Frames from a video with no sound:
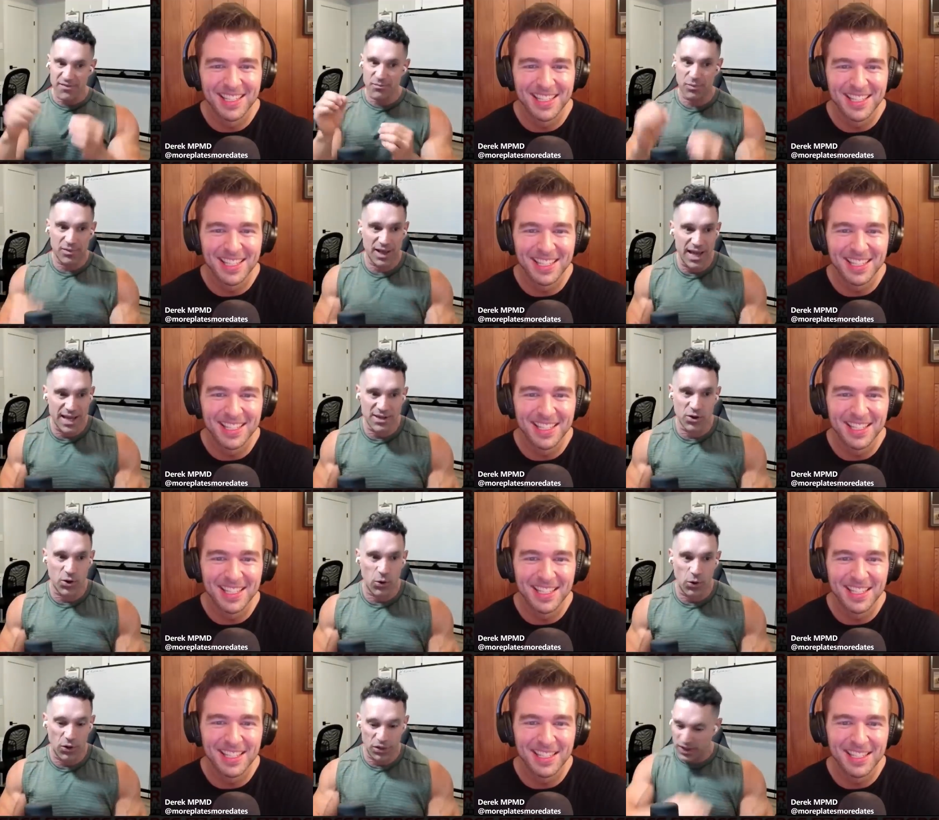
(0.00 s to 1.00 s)
Speaker 1: plan planned the
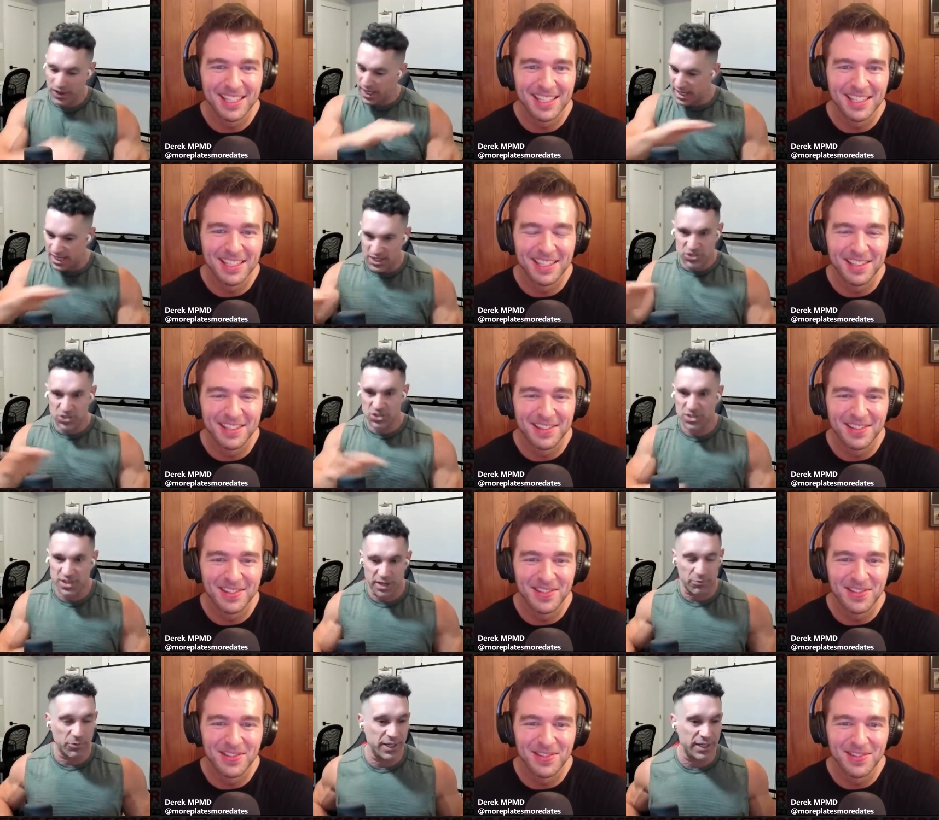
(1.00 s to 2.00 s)
whole thing, and it just
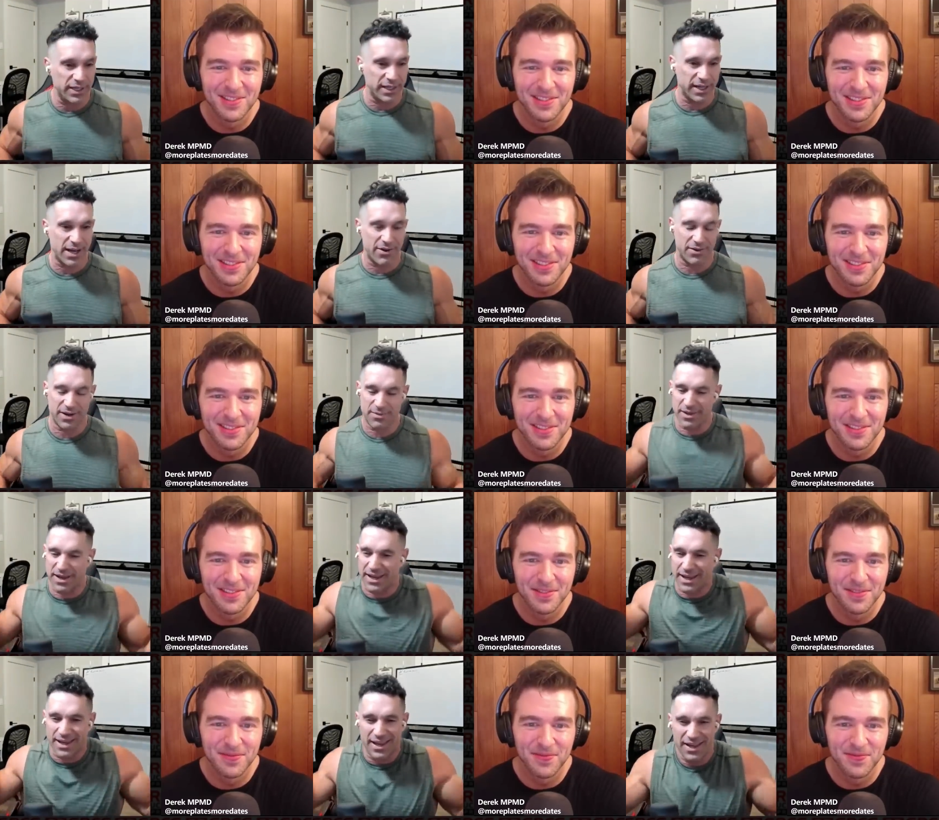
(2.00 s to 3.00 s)
they read it out, and I'm
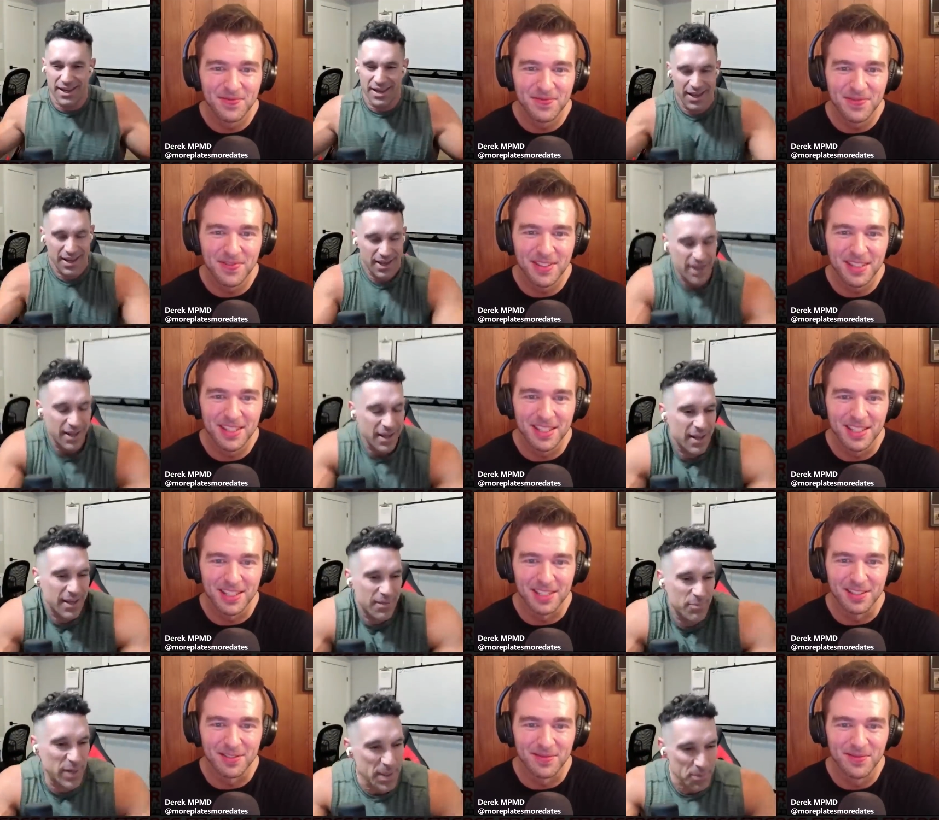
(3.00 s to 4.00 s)
like, yeah.
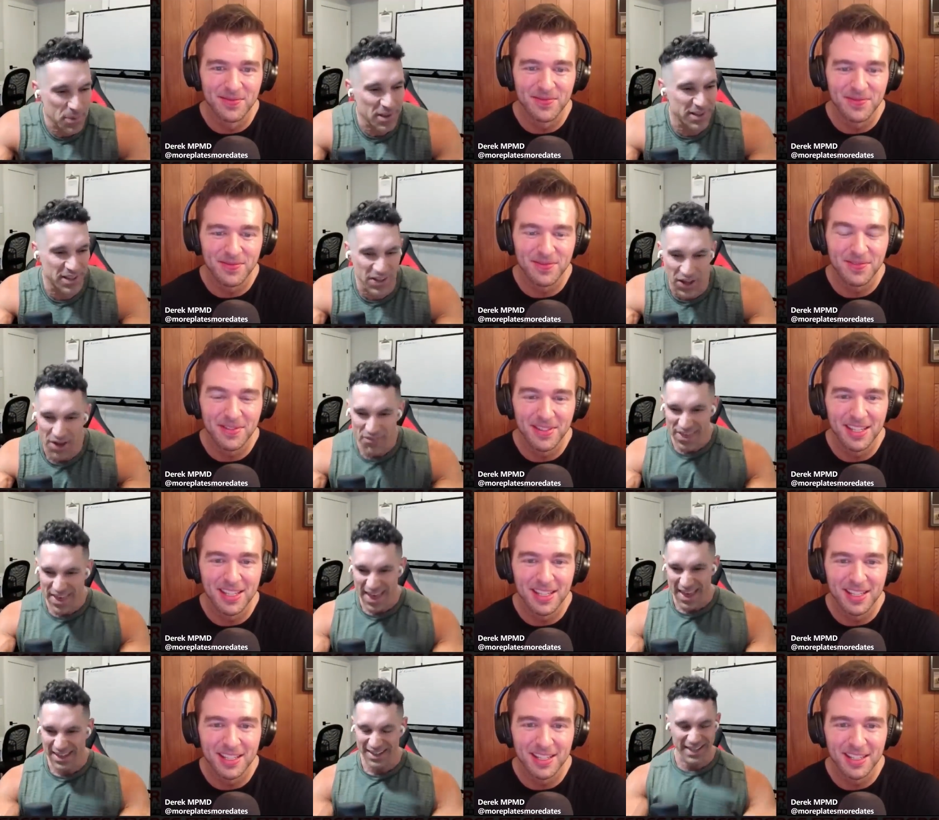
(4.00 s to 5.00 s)
people love
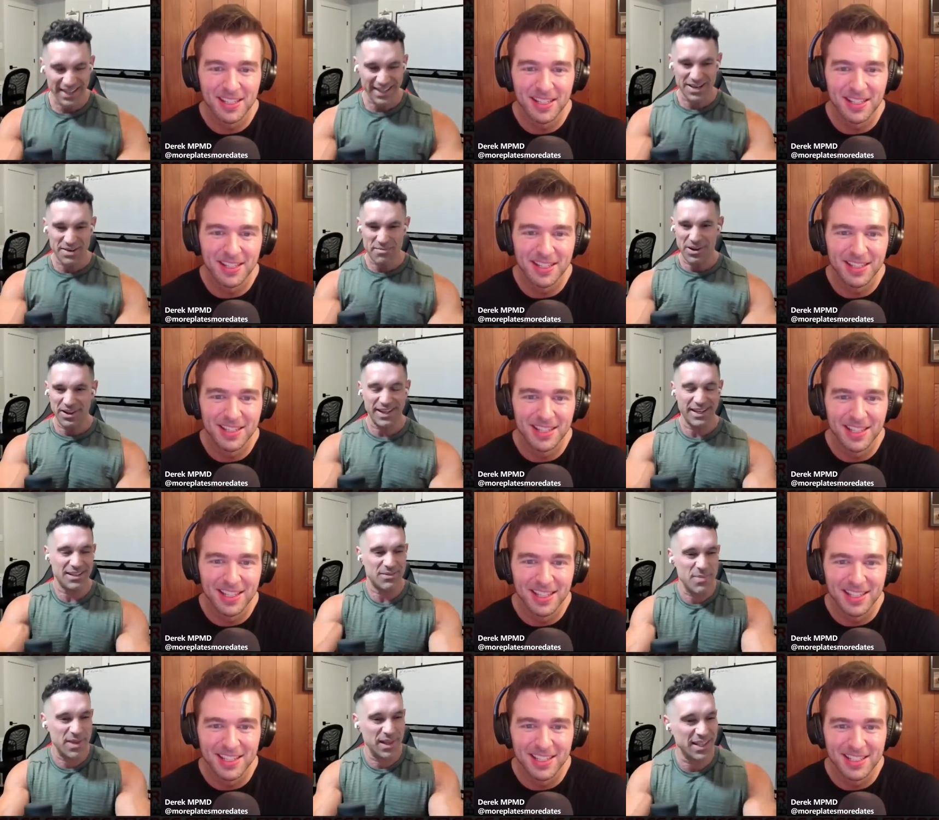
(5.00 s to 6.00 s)
that. Like, come on, like
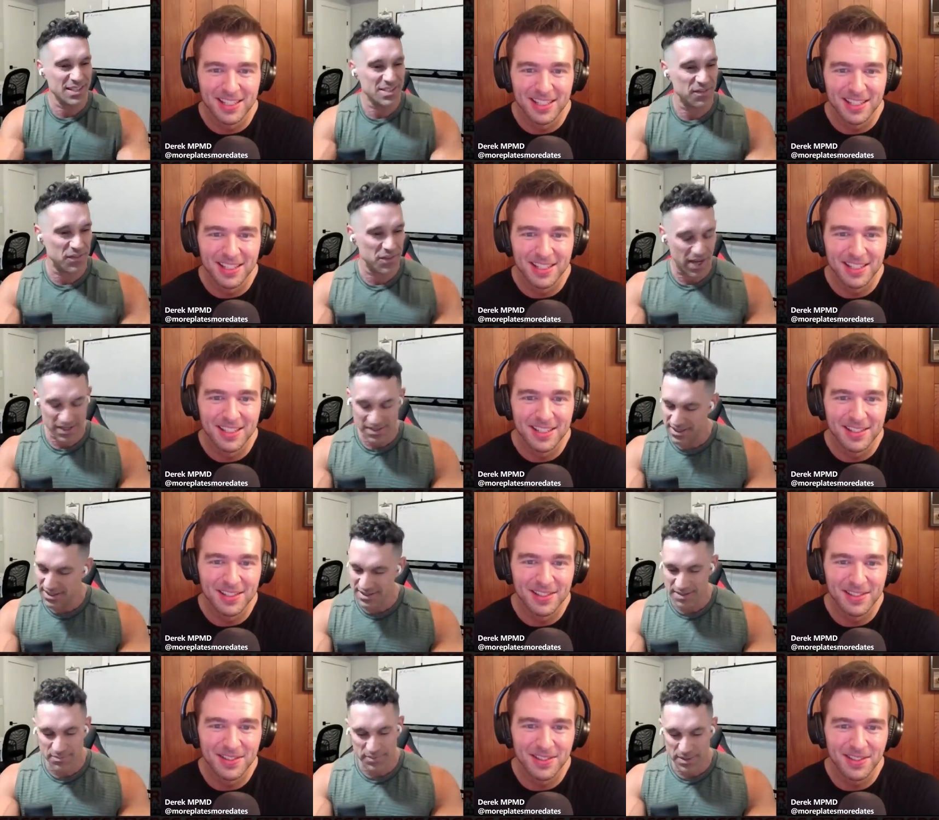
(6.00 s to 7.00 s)
millions of you. I see
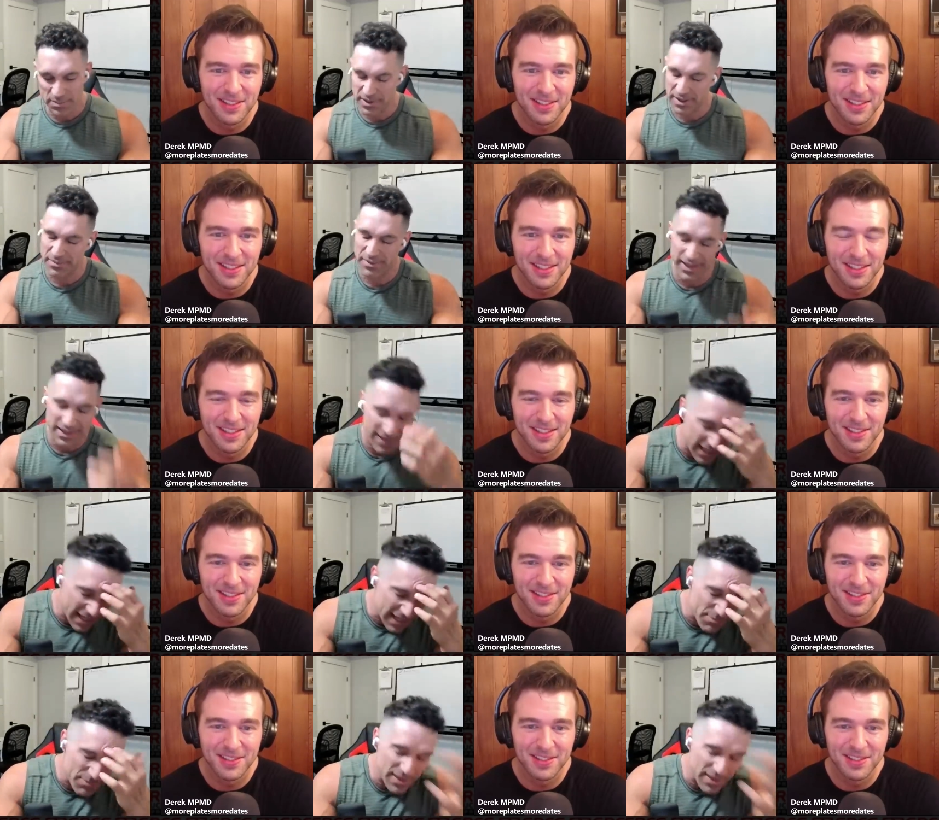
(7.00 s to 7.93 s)
some people, and I'm like, they get